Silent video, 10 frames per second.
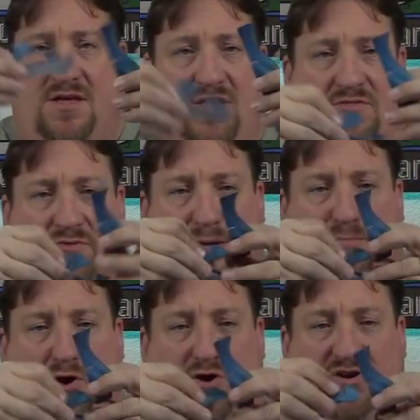three
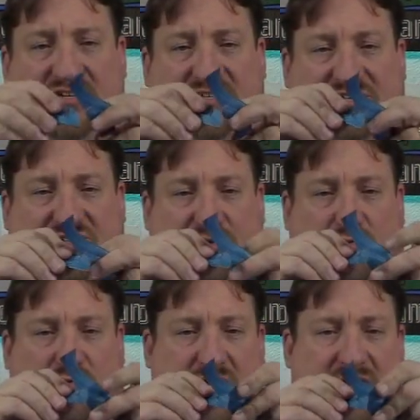parts that
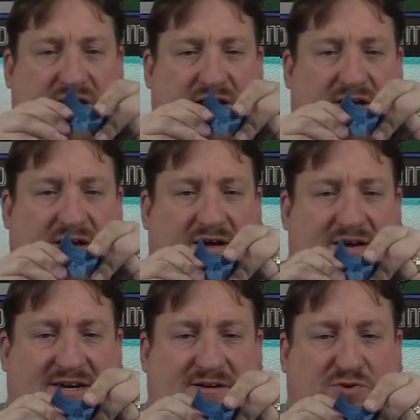you uh,
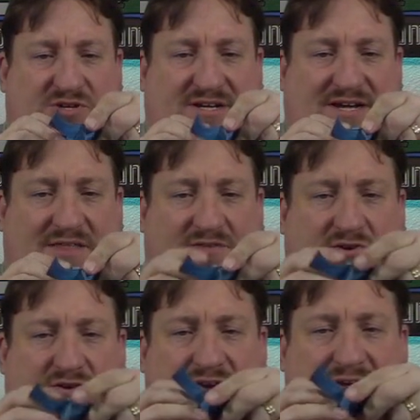need to put
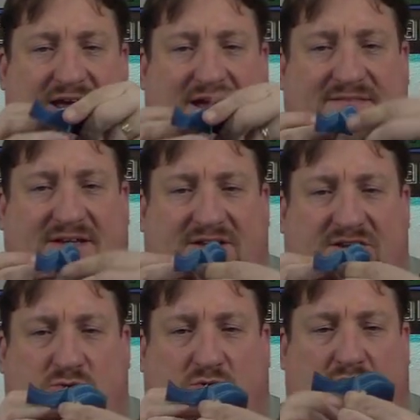together, and then
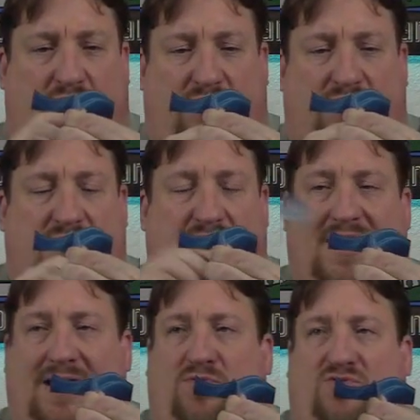you are
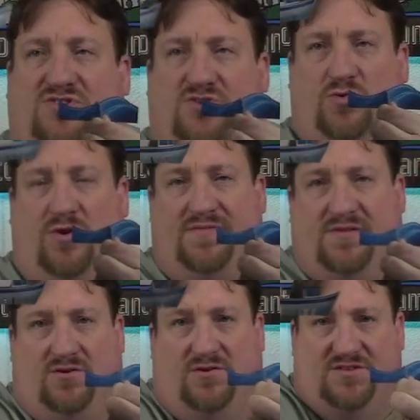able to, on
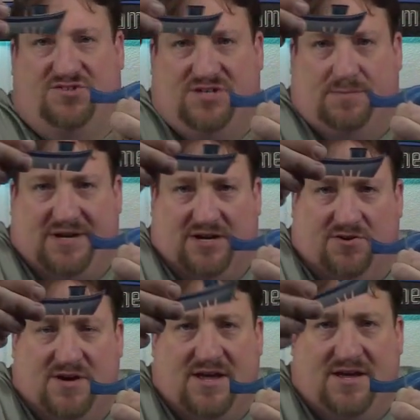the, on the ship
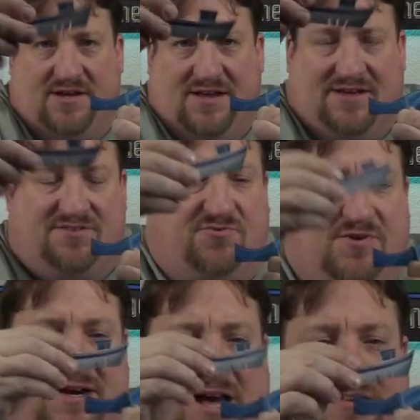here, it has
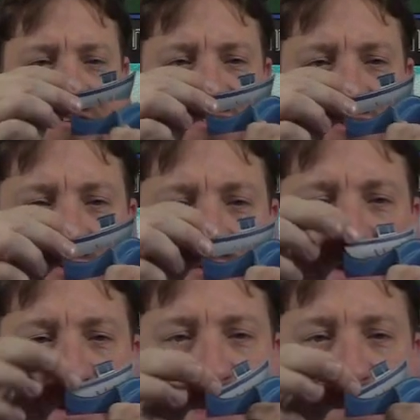three notches, so you
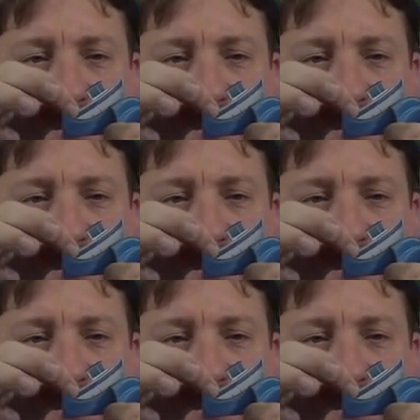could have it